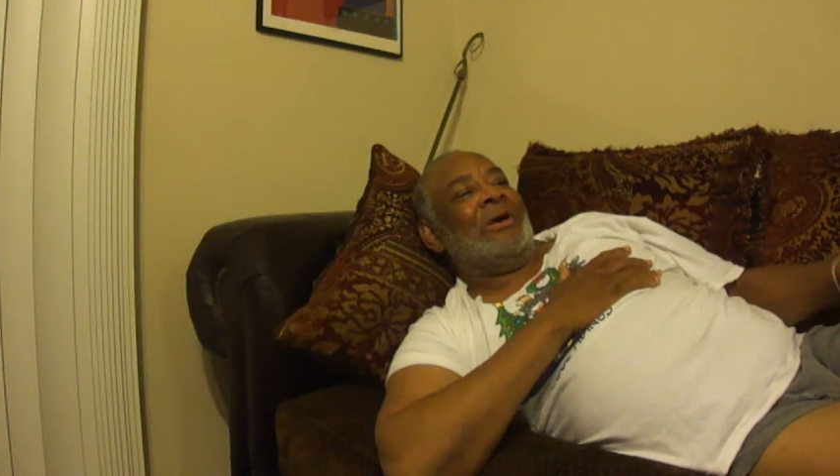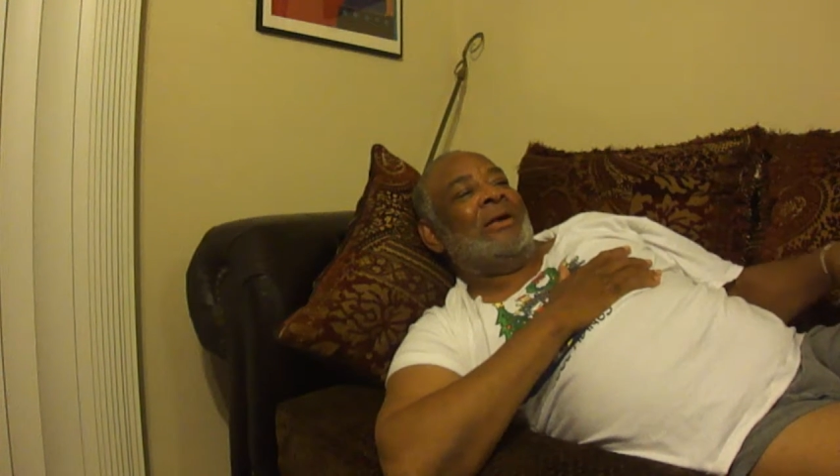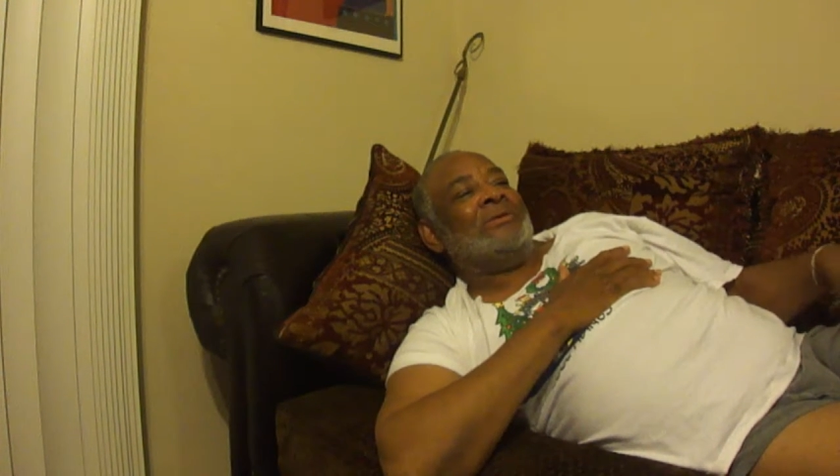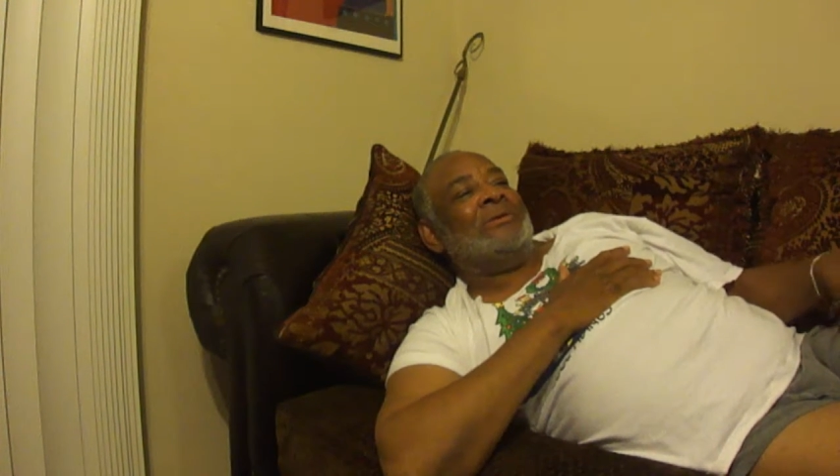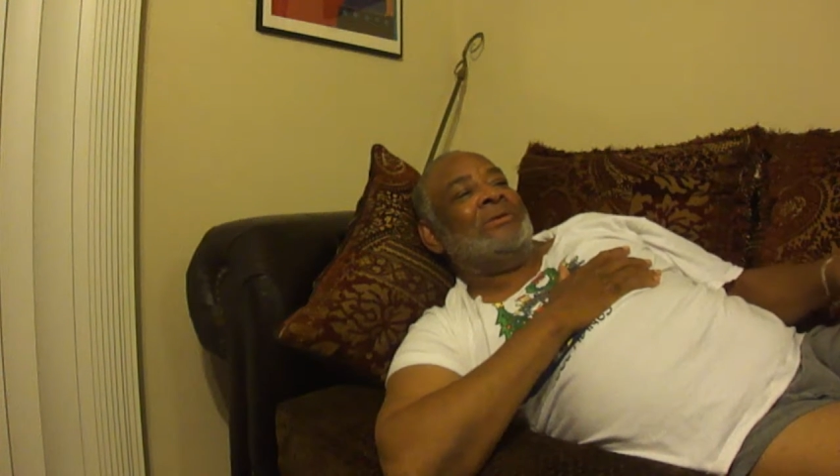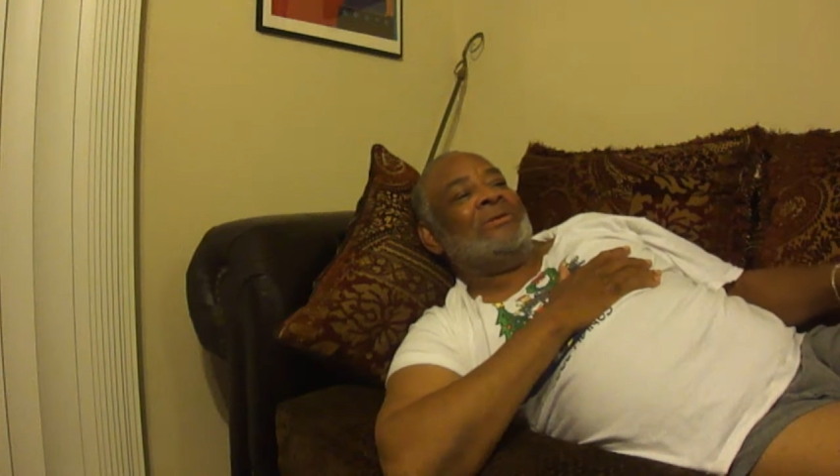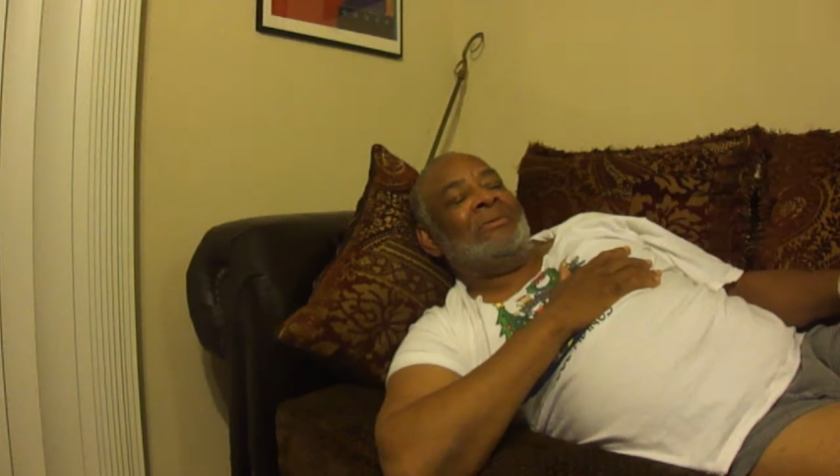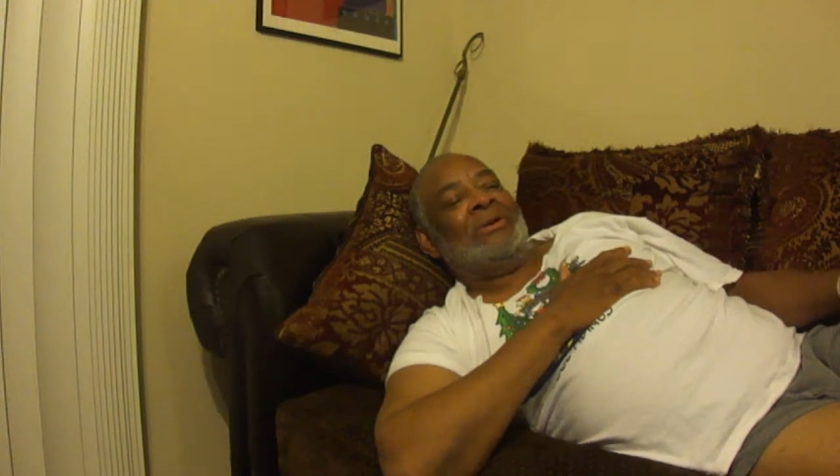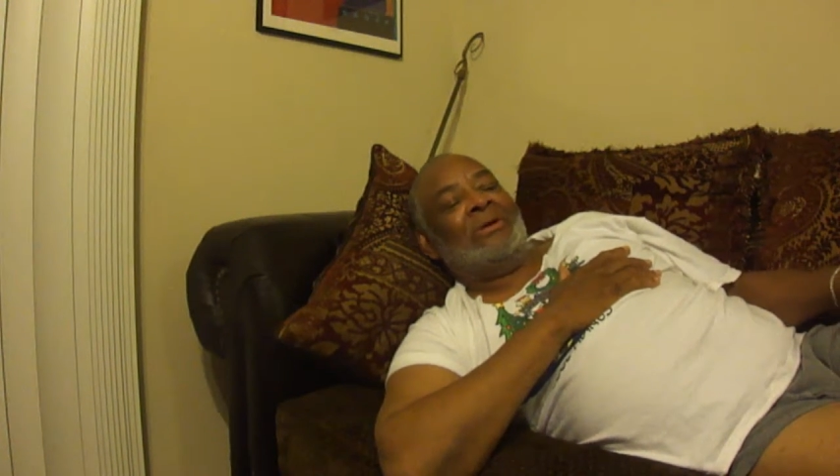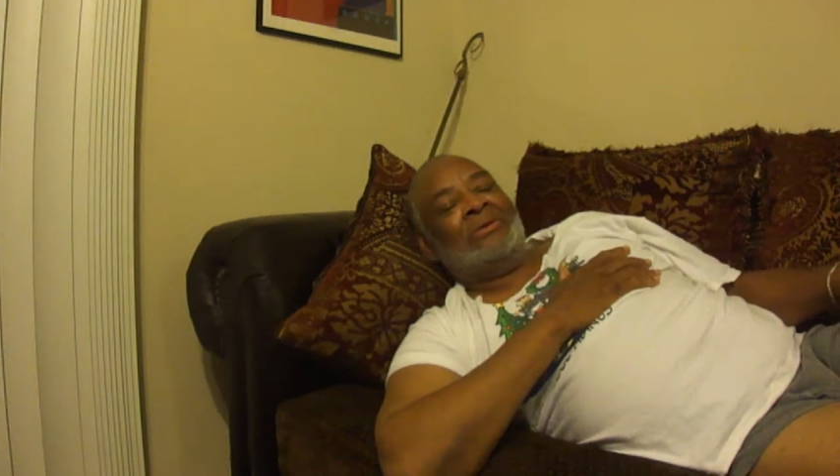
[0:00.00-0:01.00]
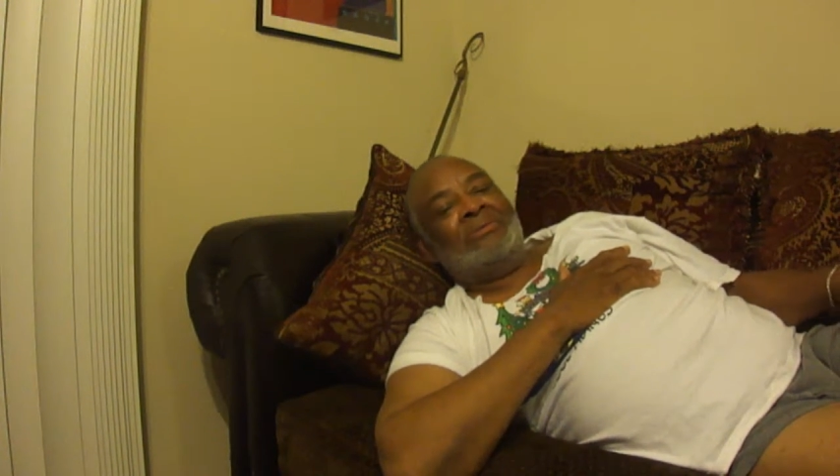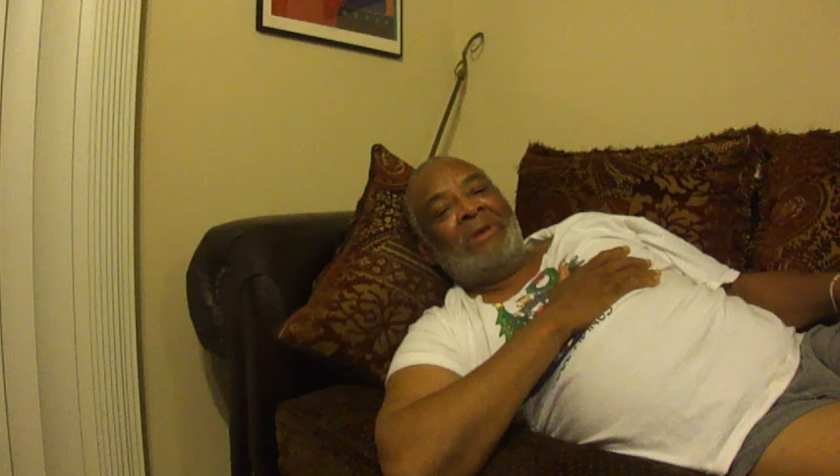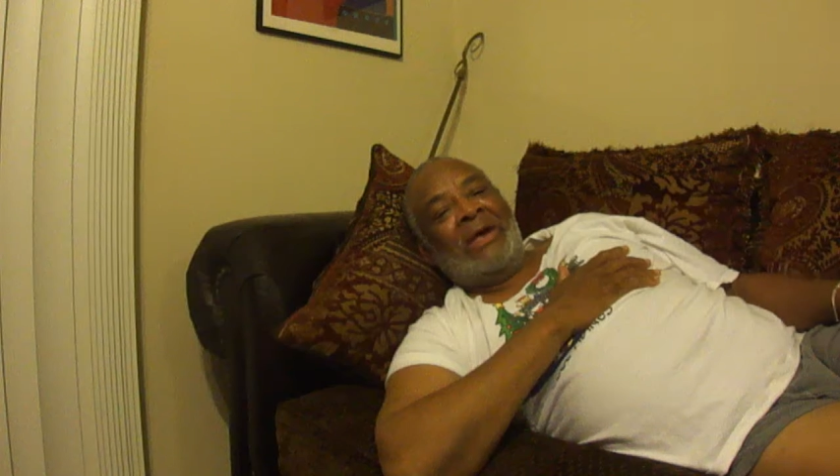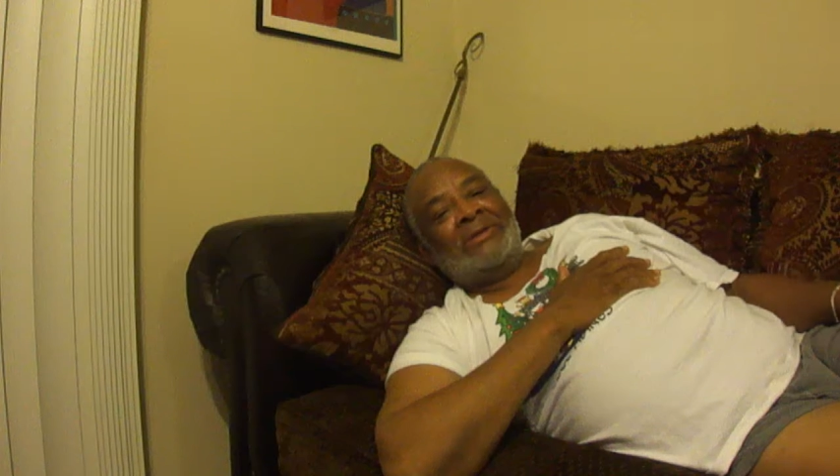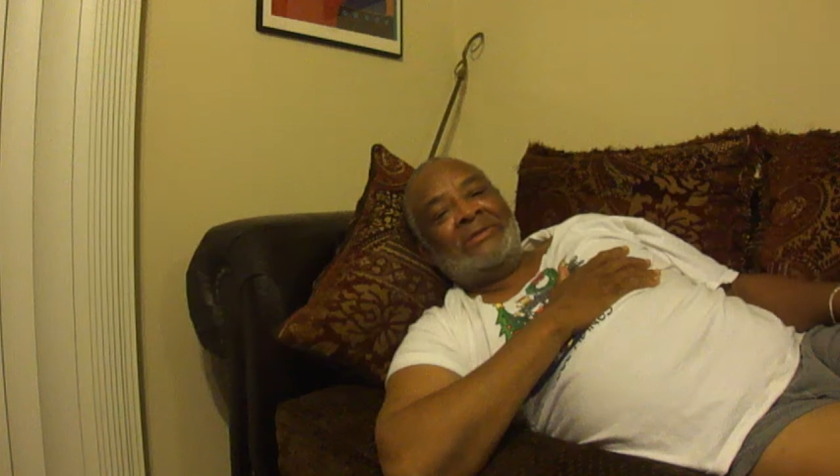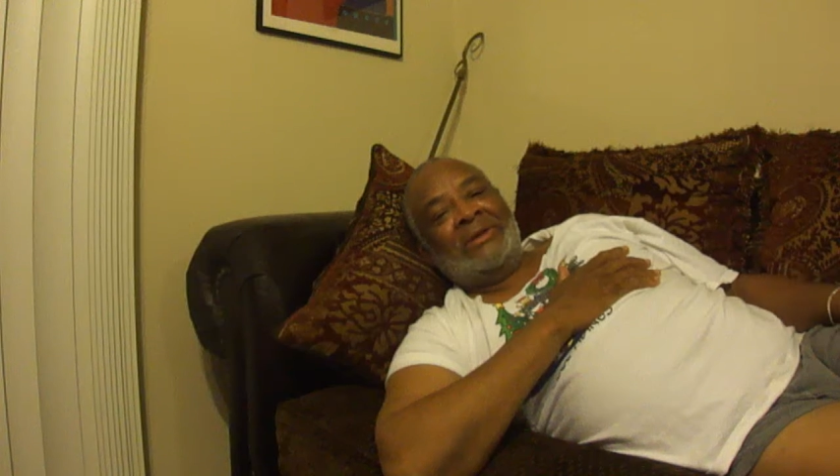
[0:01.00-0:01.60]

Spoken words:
I see some of the old bastards,